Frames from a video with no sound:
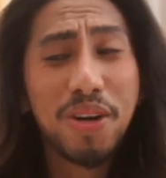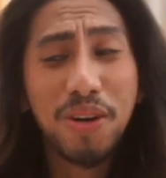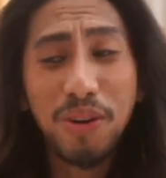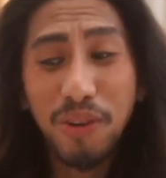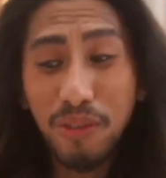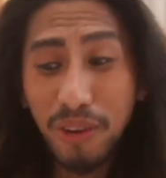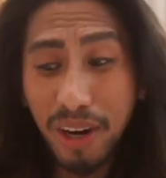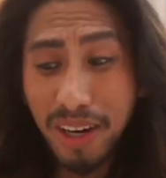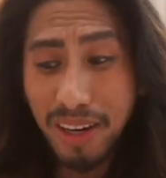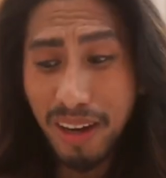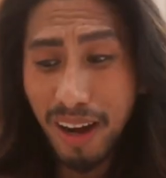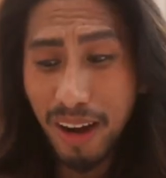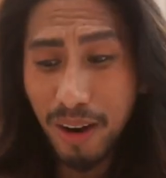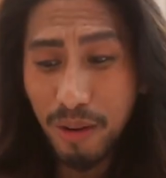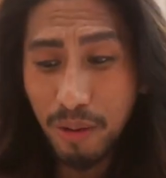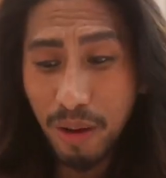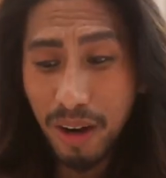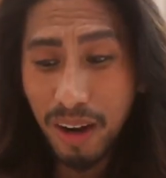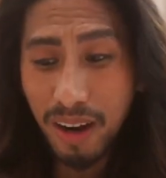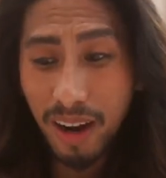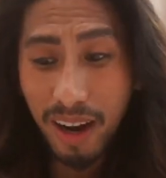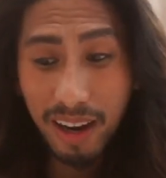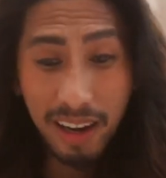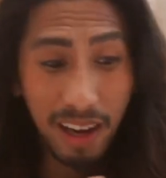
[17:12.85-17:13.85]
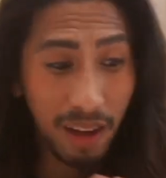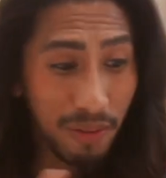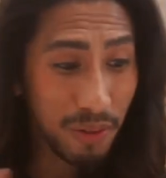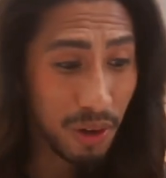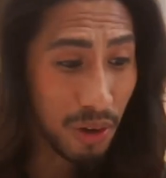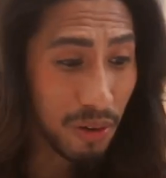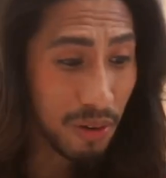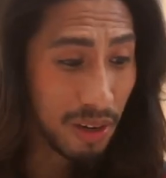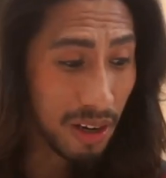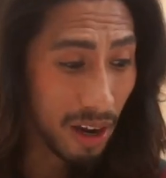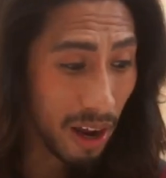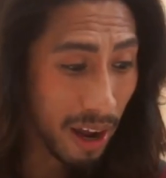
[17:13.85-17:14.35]
All right, Aqua, I love
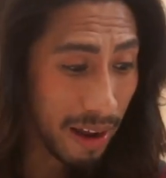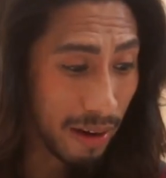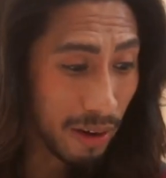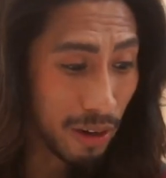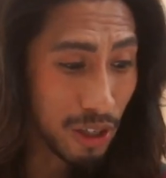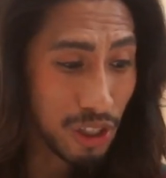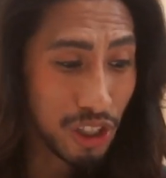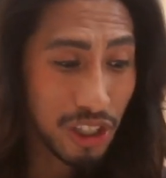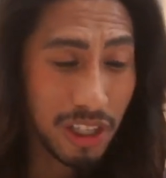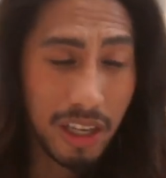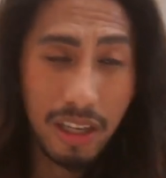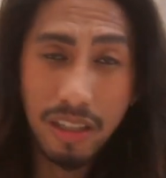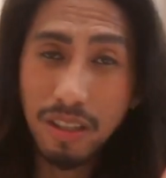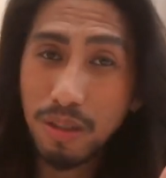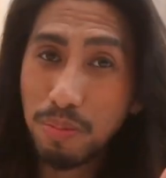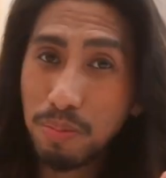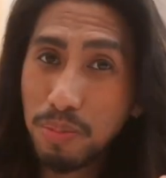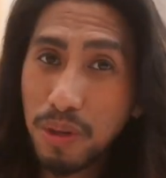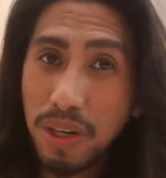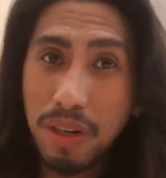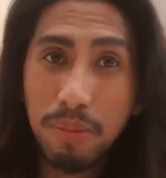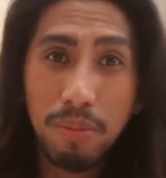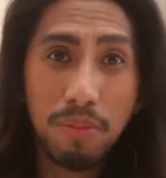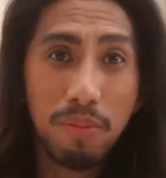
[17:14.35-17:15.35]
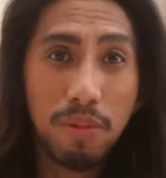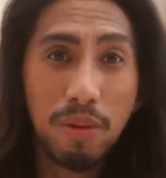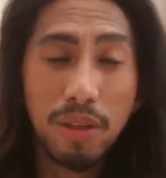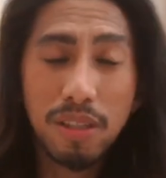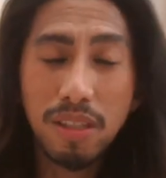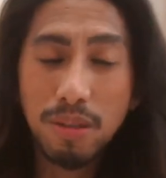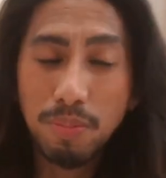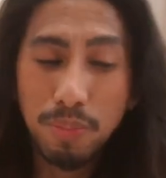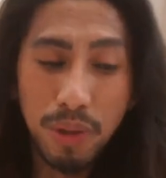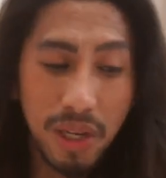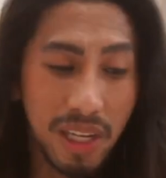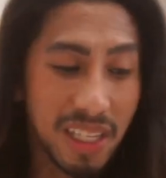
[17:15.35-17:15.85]
your energy. It's pretty
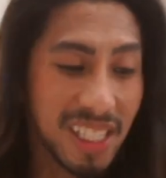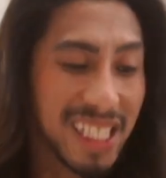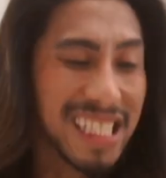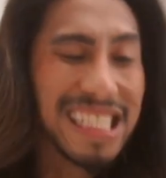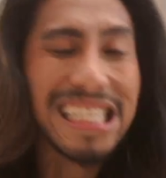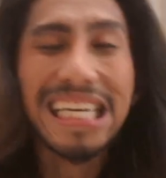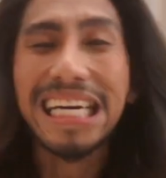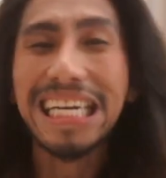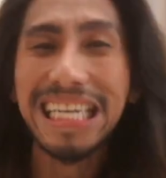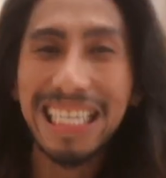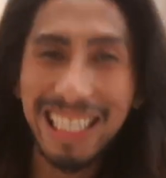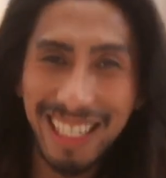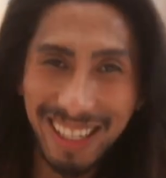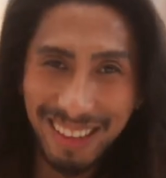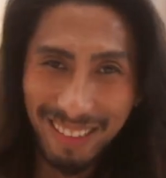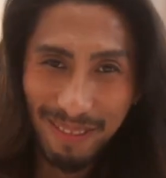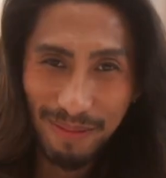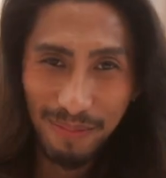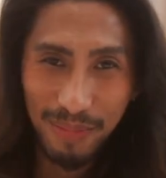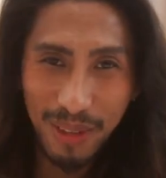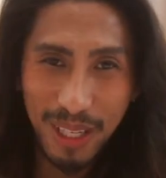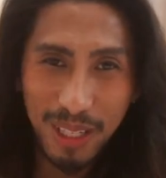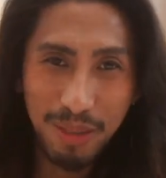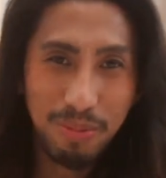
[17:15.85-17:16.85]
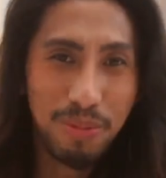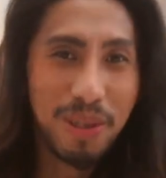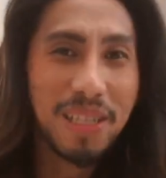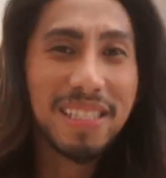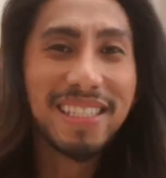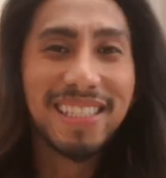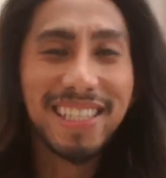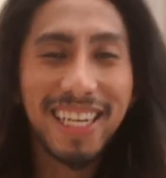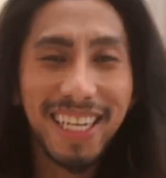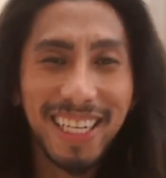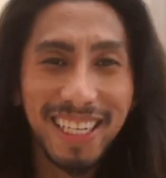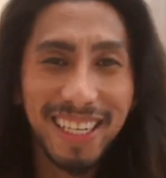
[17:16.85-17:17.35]
it's pretty sunny. It's pretty
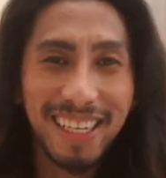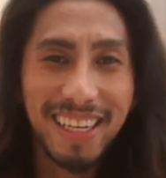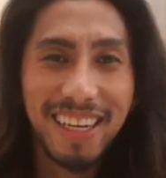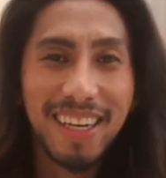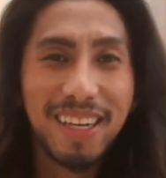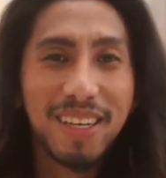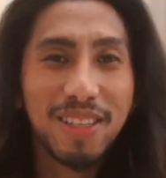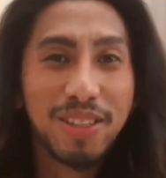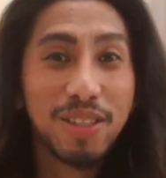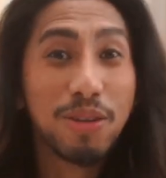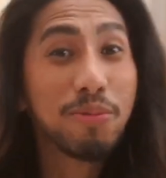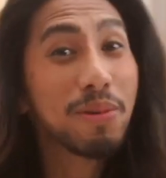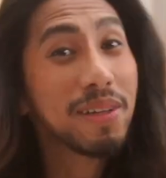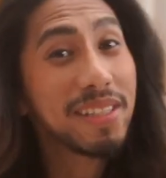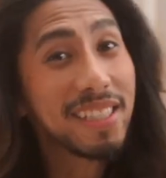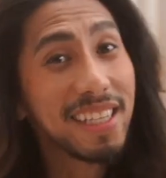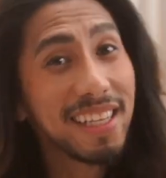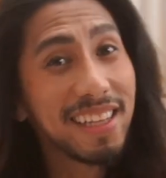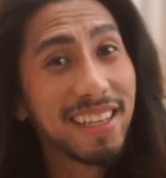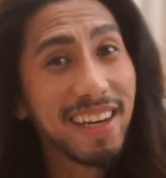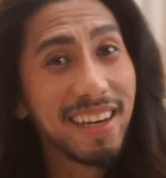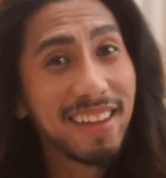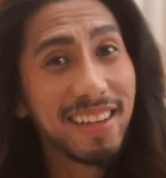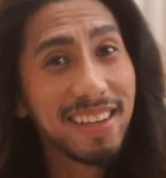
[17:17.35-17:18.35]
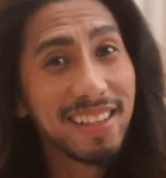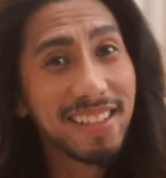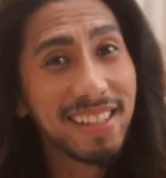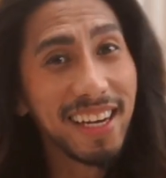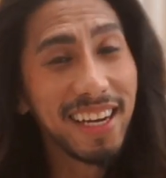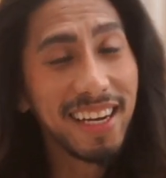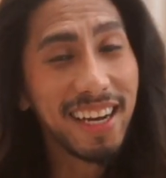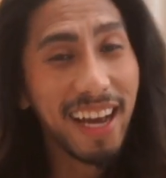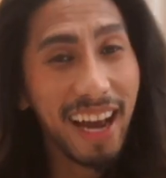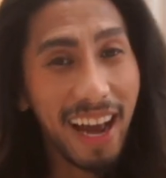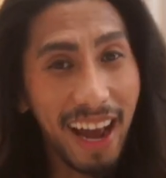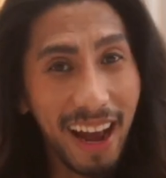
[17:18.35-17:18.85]
sunny. So we'll see on the other
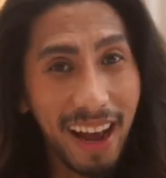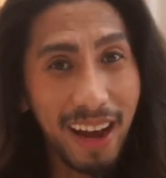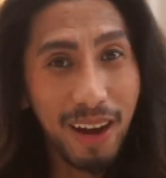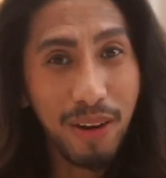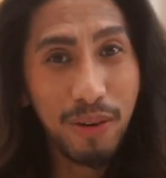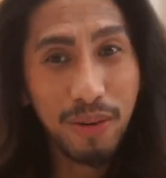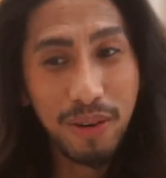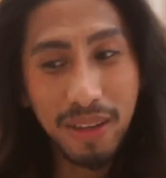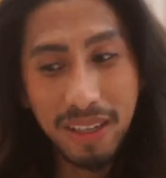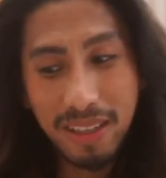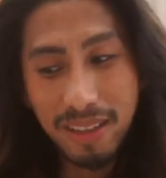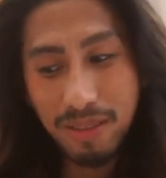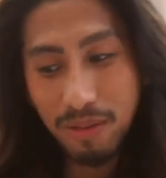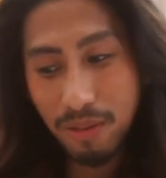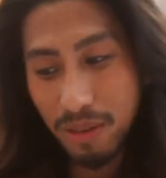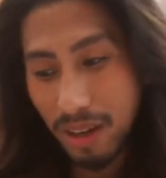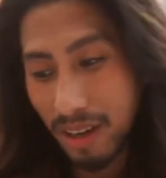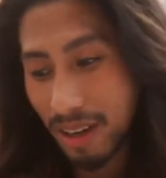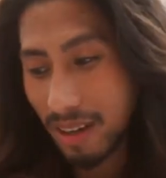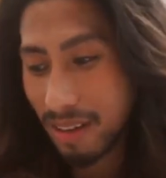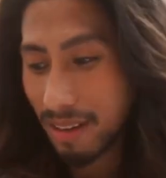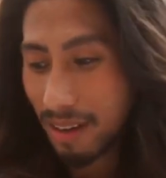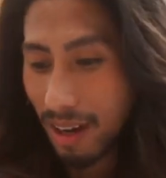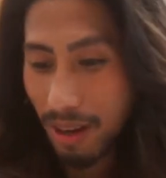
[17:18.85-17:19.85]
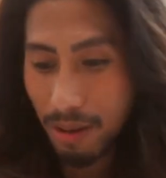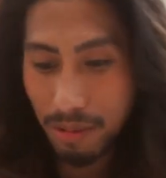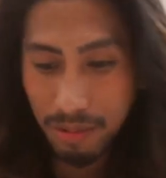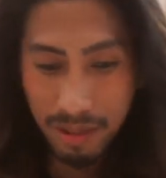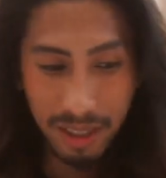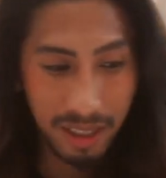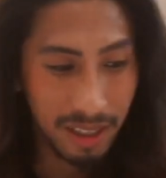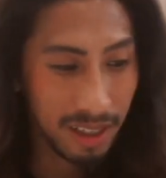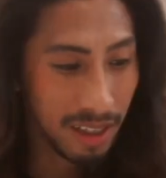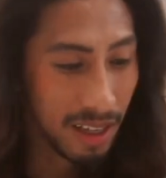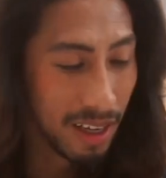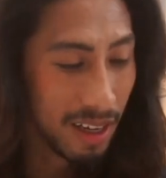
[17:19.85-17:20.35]
side how it uh, how
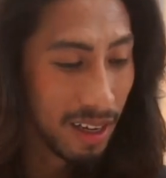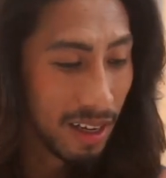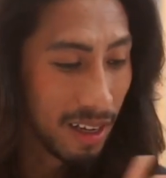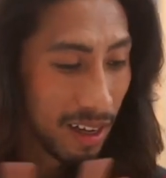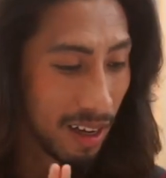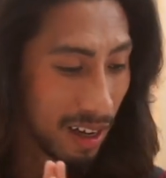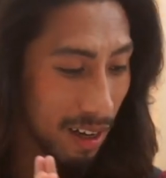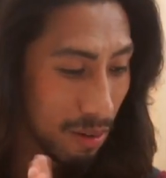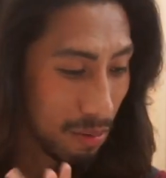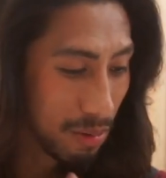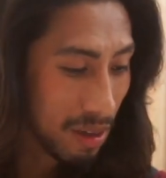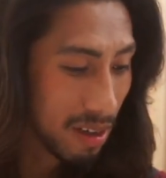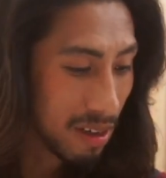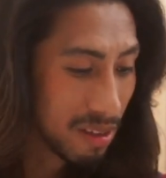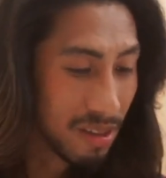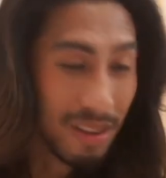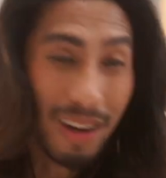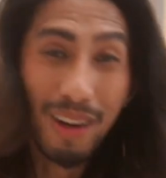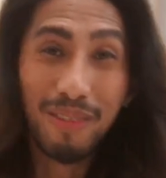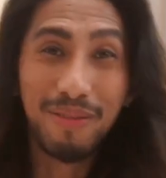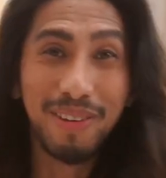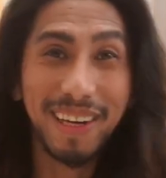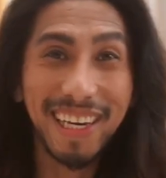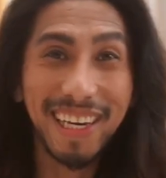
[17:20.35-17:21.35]
we how we resolve